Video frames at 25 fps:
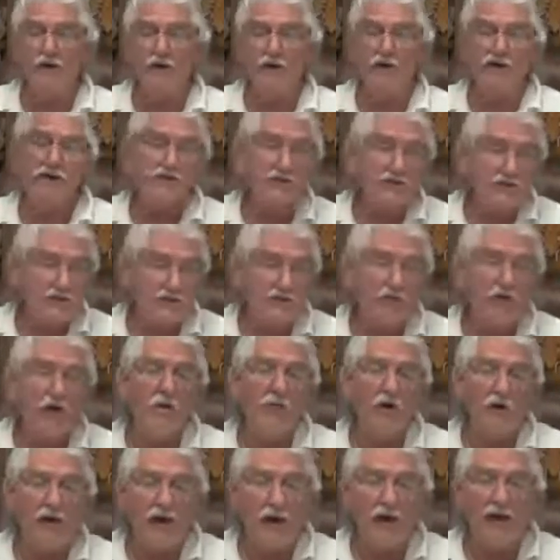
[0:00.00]
because this will
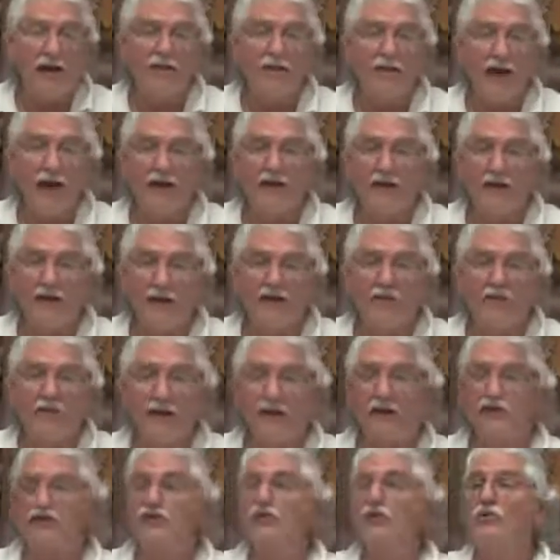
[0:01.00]
form a cataract and
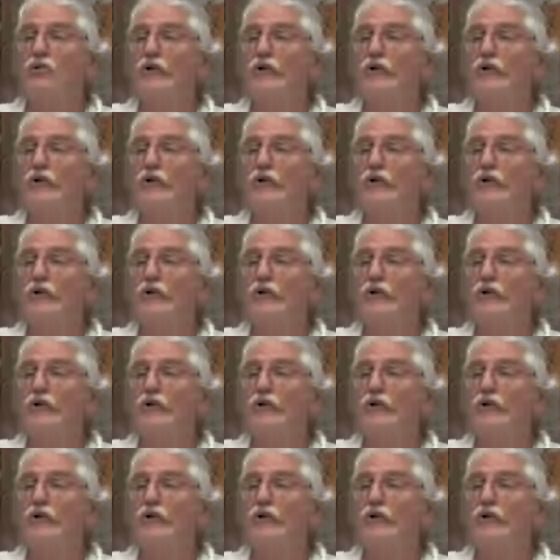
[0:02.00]
everything else.